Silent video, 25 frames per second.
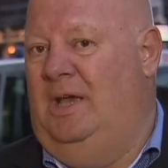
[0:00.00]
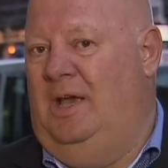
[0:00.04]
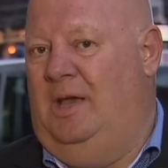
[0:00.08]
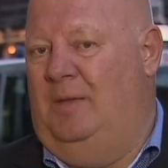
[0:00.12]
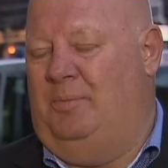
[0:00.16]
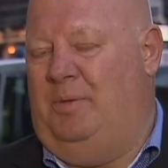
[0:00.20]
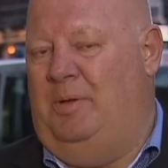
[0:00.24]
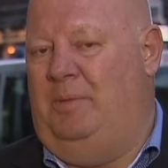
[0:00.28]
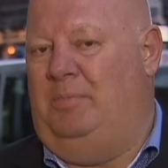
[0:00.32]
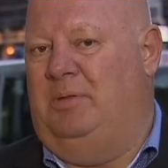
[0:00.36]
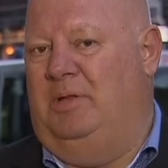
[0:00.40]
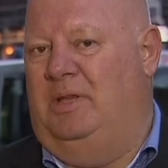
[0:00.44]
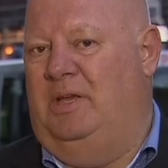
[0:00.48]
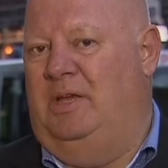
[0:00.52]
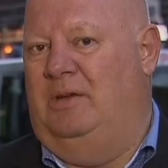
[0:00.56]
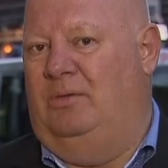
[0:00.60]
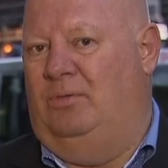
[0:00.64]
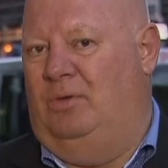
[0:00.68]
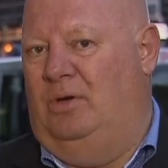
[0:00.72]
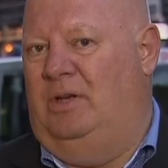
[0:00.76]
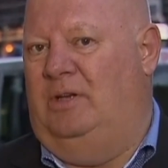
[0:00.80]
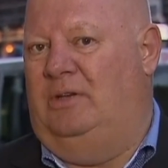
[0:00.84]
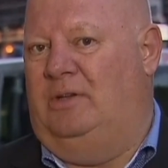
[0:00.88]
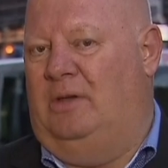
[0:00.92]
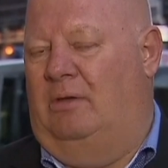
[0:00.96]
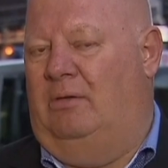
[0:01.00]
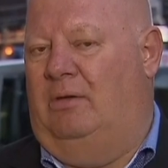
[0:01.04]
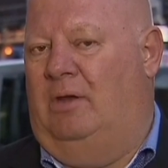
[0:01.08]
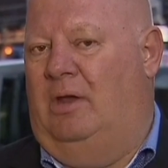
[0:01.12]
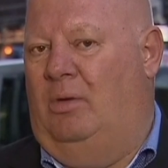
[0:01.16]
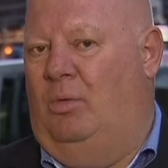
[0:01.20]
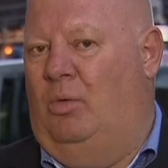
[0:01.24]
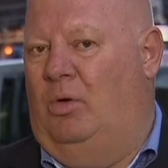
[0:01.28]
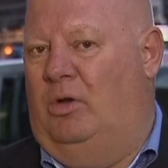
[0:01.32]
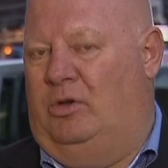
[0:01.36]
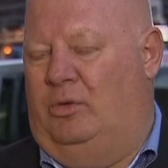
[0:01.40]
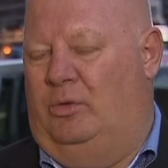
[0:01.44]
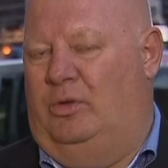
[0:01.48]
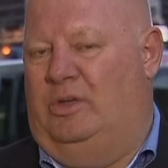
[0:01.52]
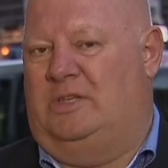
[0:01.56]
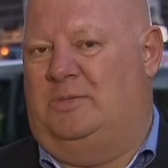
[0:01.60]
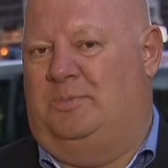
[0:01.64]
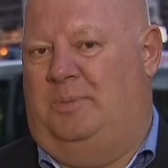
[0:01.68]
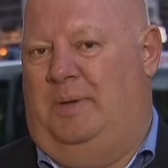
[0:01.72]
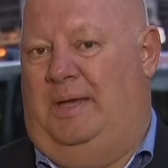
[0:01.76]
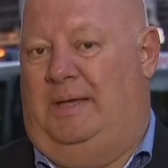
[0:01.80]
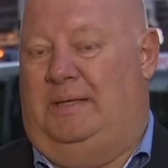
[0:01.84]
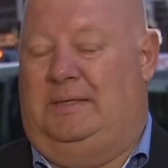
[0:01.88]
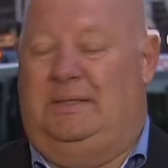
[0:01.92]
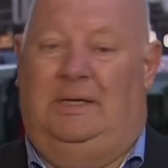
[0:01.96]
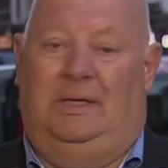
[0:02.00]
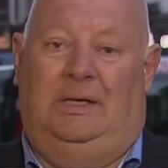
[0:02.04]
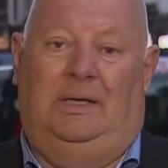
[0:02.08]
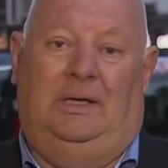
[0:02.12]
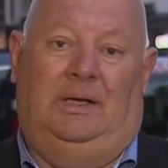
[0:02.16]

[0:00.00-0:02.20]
And people here really don't know what to expect.